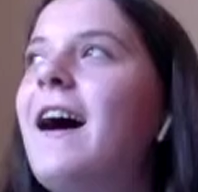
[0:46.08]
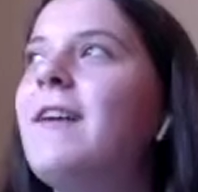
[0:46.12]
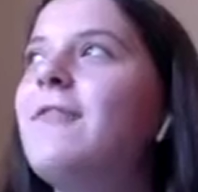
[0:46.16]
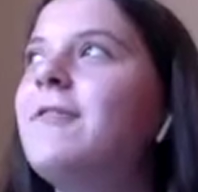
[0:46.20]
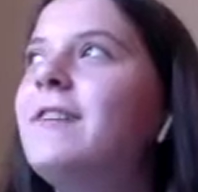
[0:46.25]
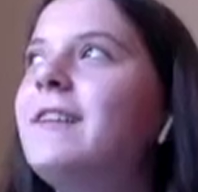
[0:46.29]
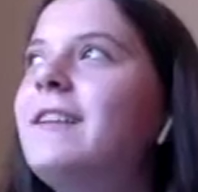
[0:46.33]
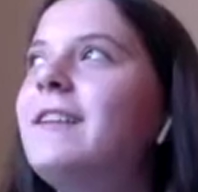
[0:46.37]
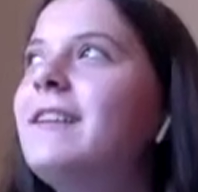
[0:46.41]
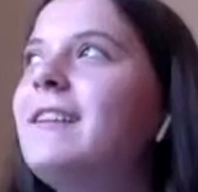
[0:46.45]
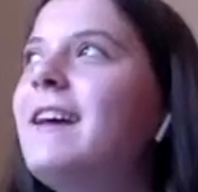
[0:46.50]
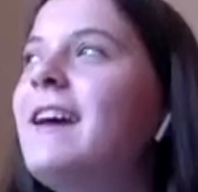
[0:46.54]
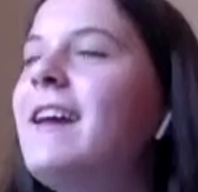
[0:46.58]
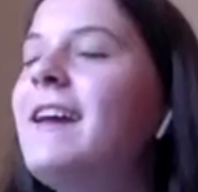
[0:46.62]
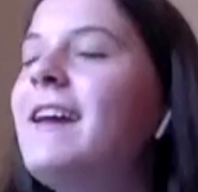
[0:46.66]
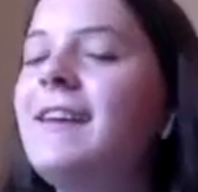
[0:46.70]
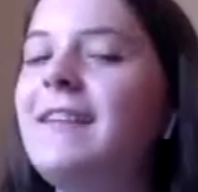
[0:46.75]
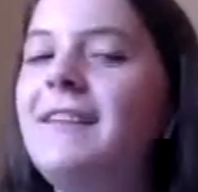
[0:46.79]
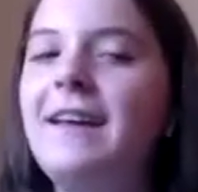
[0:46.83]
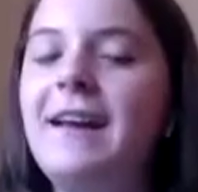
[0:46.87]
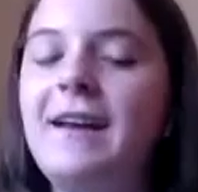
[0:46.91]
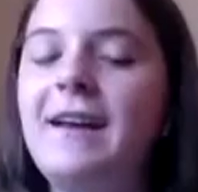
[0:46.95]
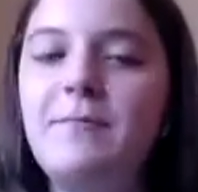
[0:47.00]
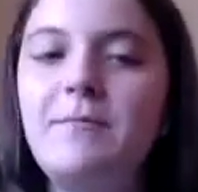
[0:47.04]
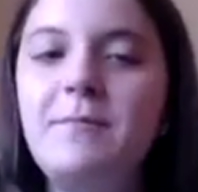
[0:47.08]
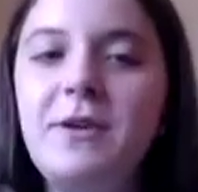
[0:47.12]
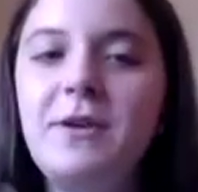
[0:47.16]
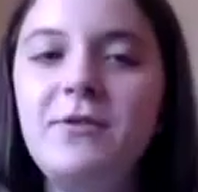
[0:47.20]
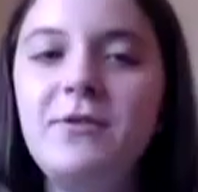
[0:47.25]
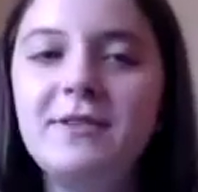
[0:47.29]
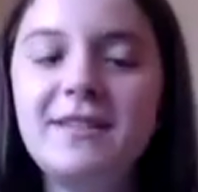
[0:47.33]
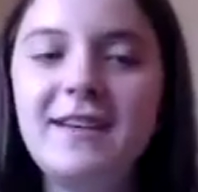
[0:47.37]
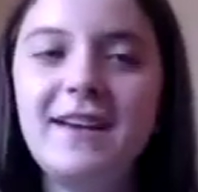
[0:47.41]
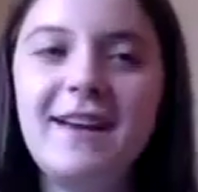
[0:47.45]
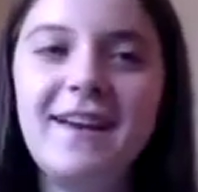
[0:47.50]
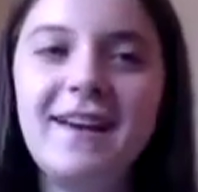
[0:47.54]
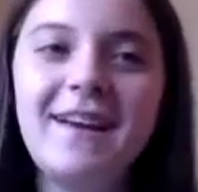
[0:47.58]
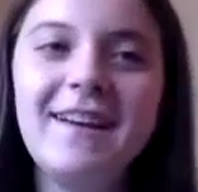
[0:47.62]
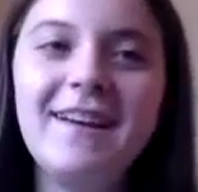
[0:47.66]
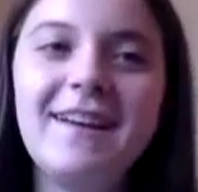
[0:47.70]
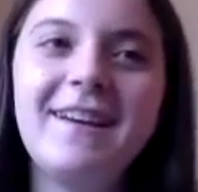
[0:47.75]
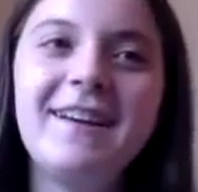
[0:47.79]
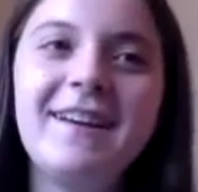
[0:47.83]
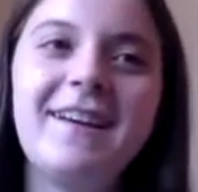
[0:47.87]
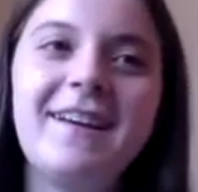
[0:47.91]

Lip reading: I really like music.